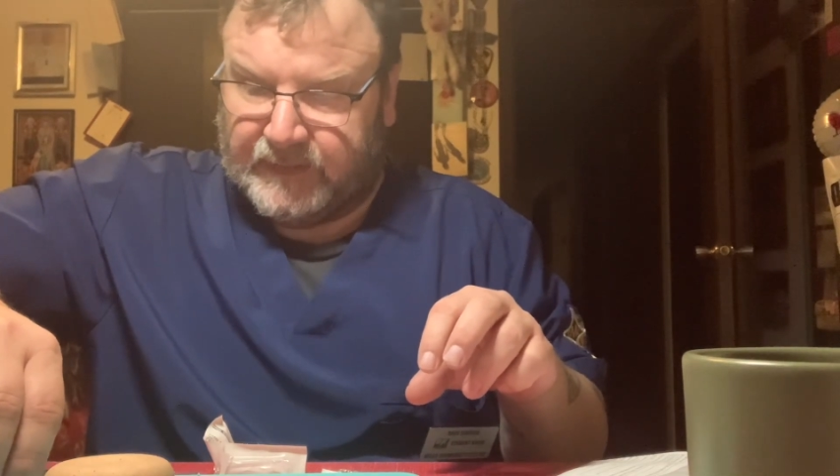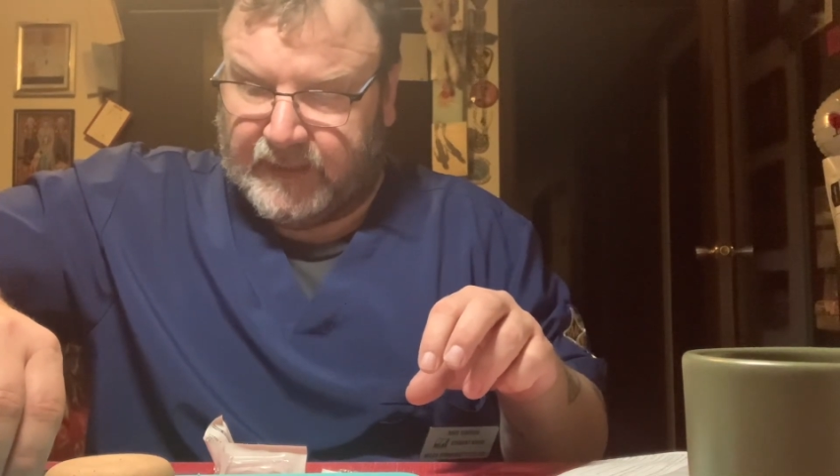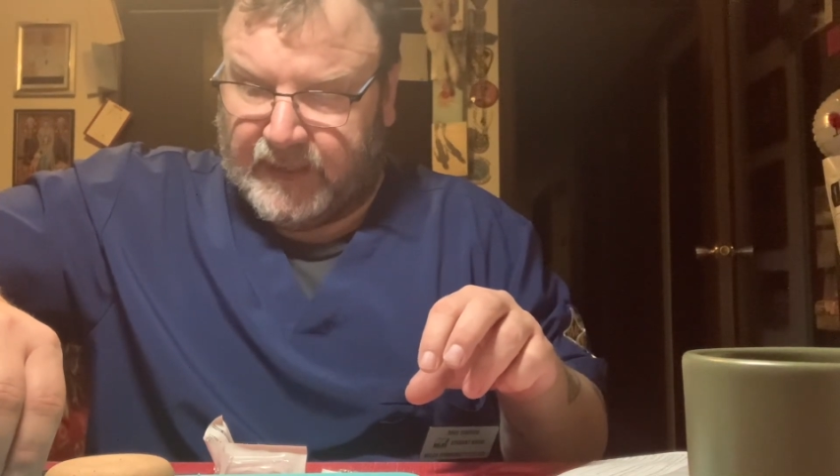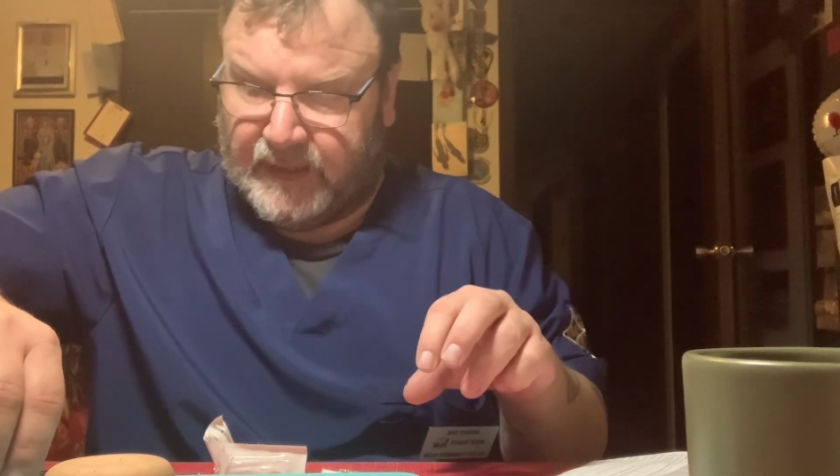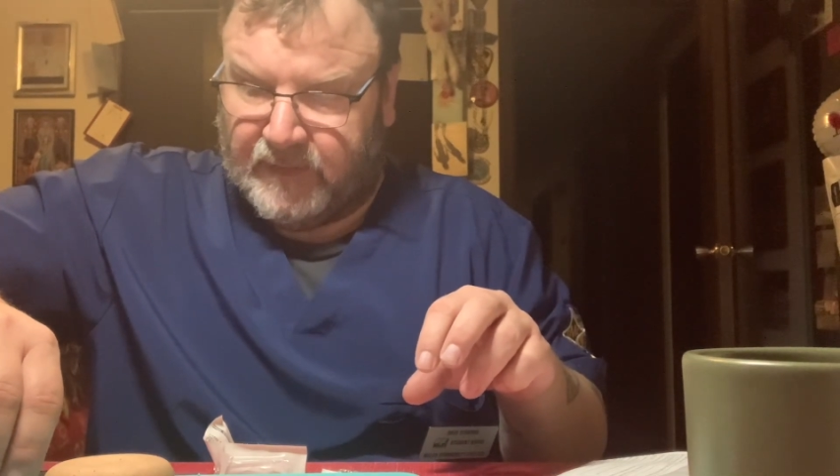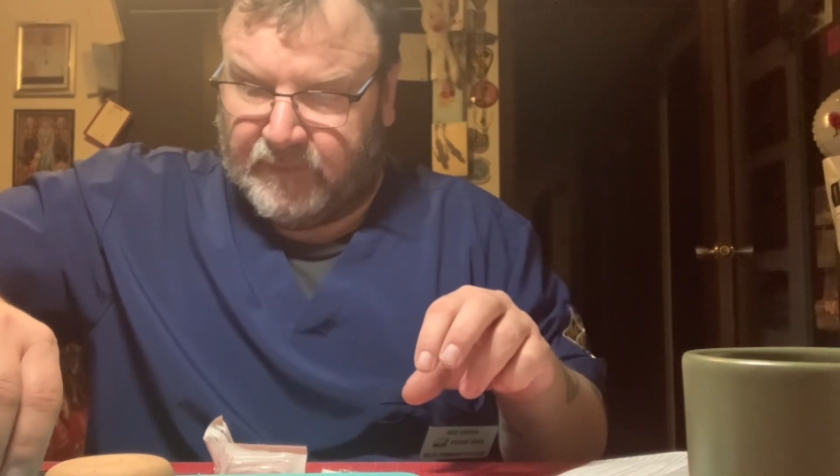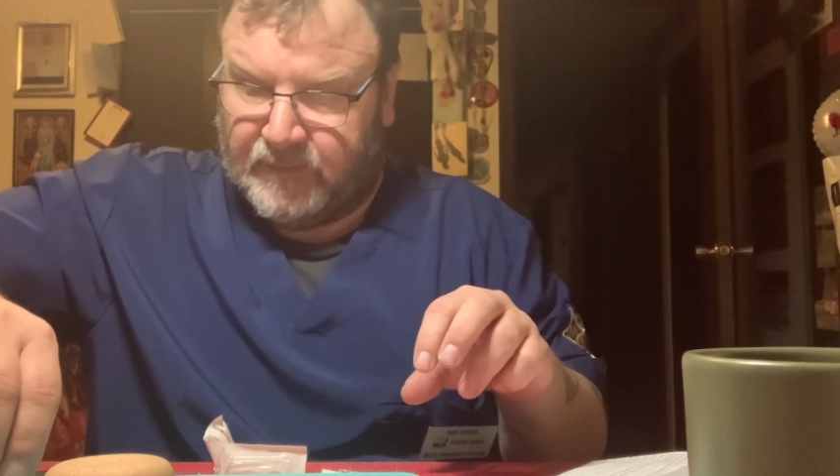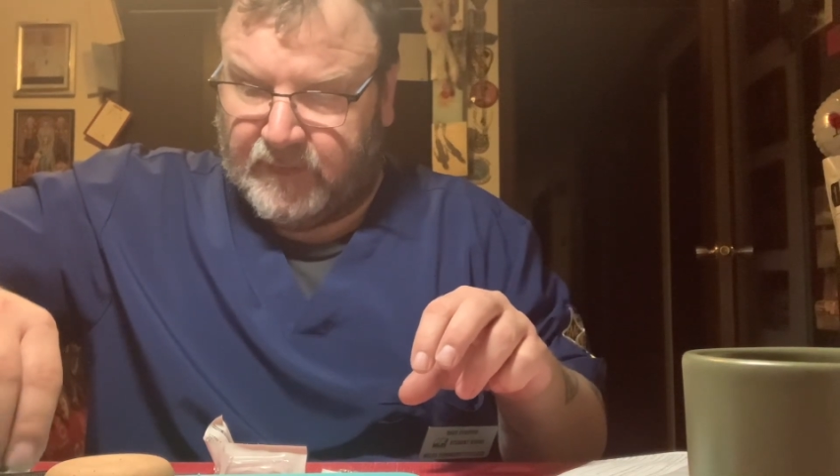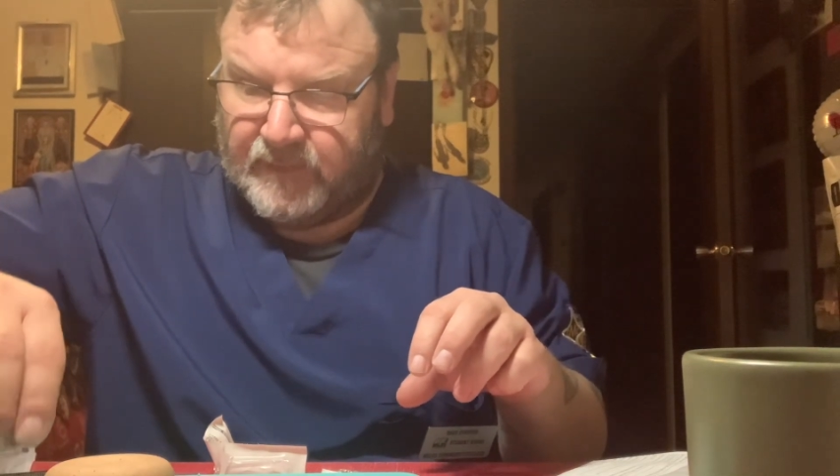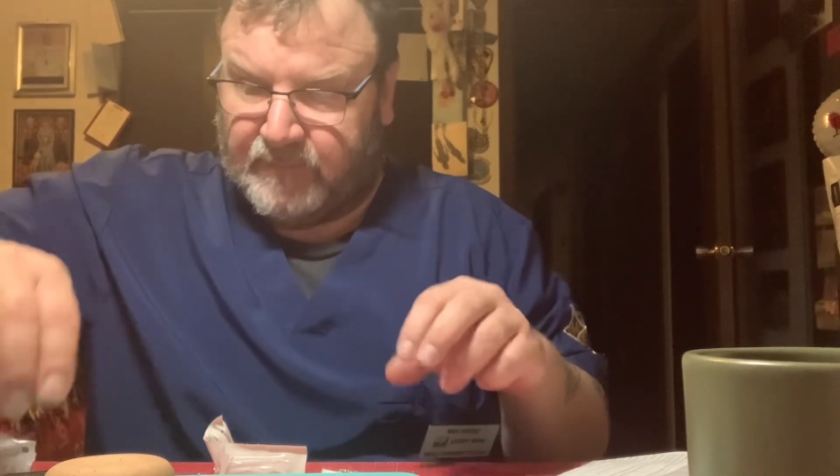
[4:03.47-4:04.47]

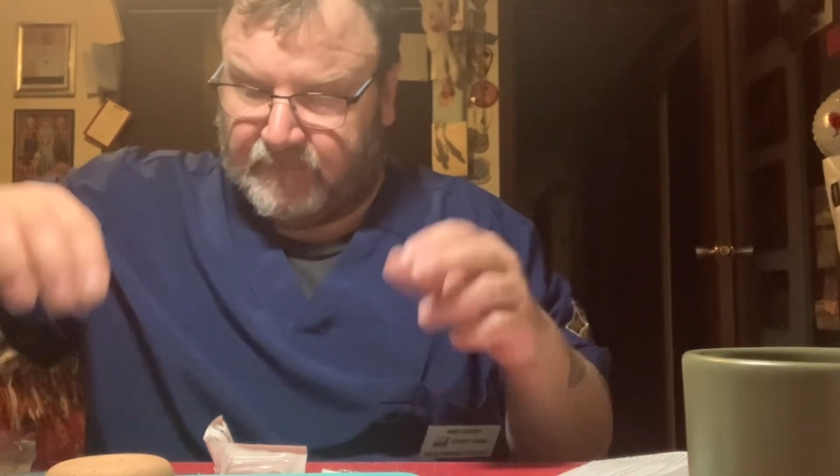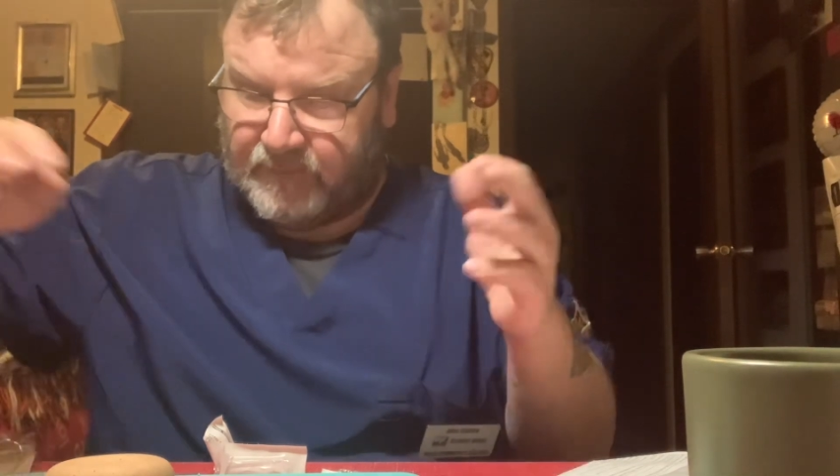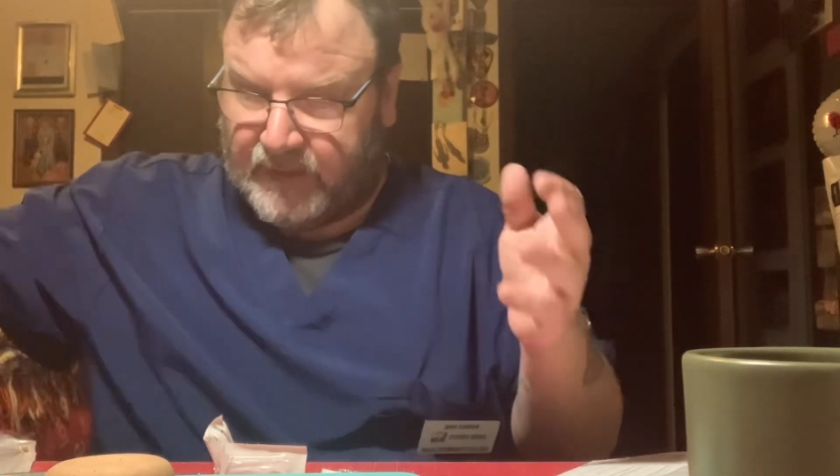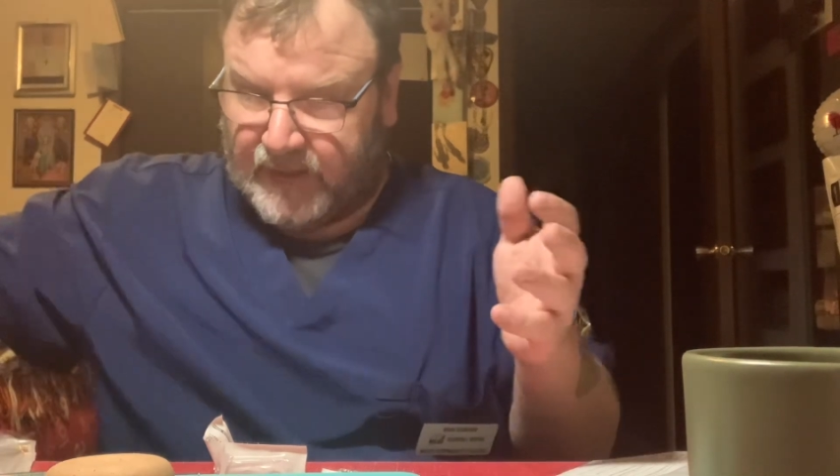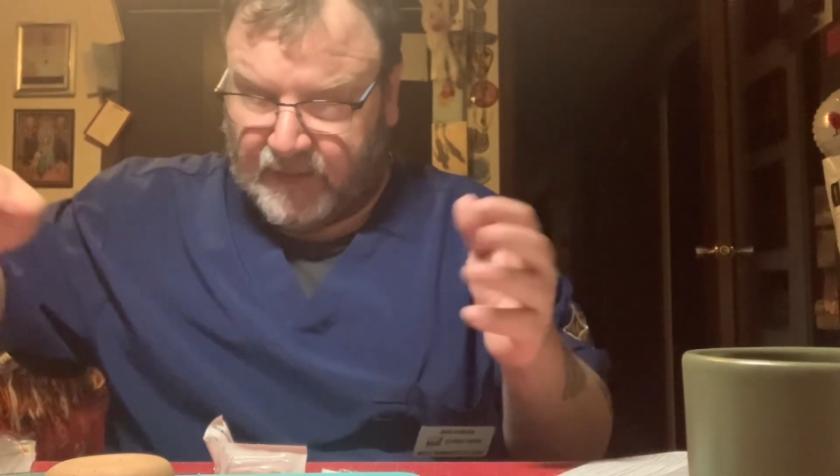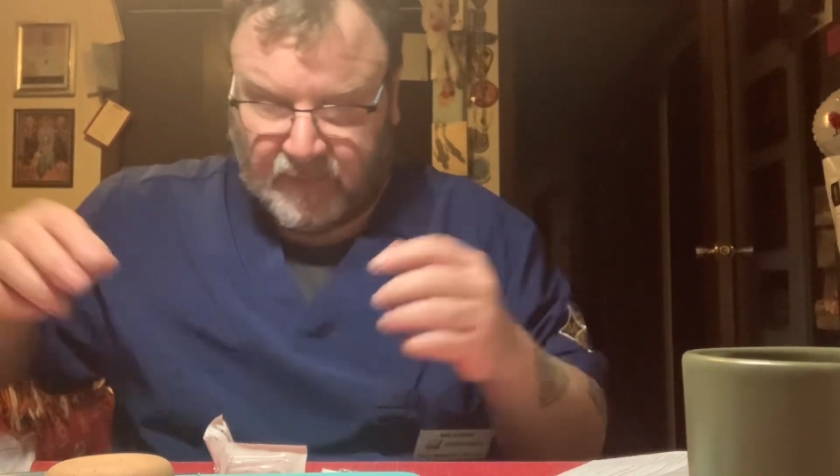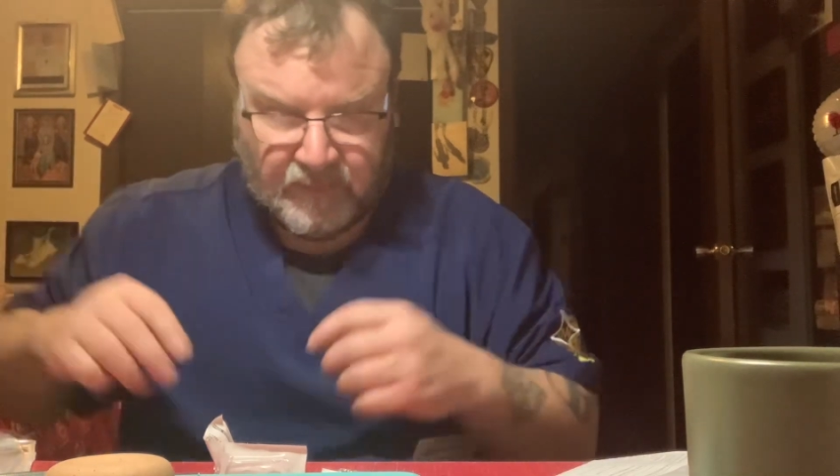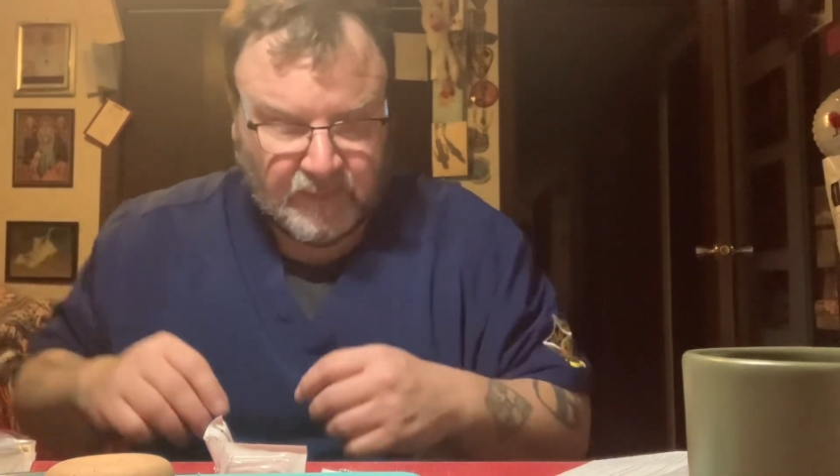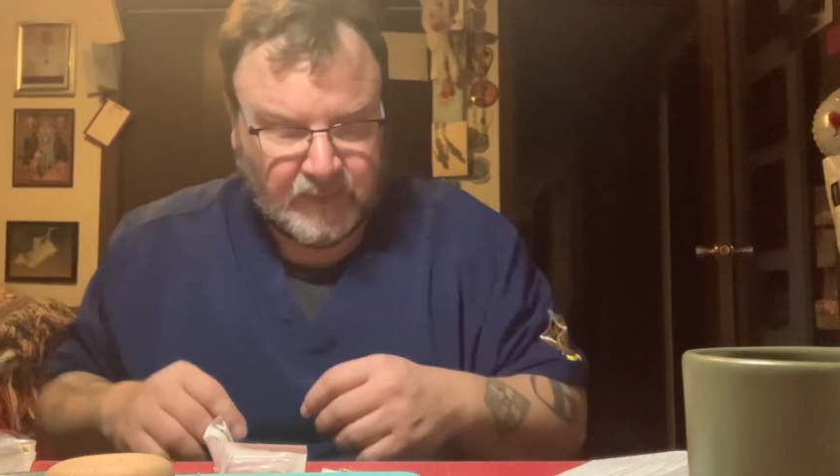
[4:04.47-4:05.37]
down for now.